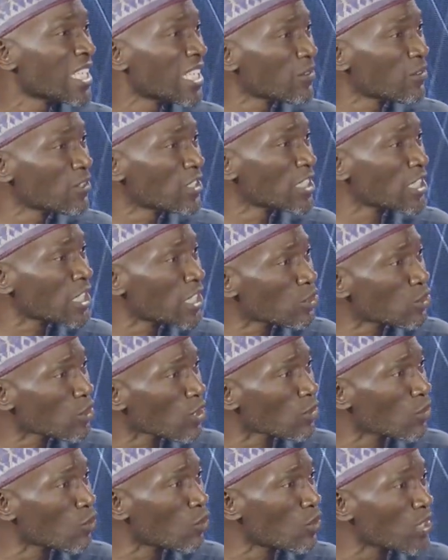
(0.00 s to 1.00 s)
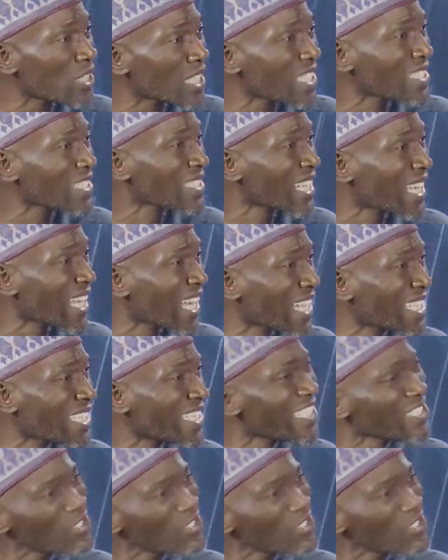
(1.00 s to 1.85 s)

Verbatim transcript: even the issue of the withheld salary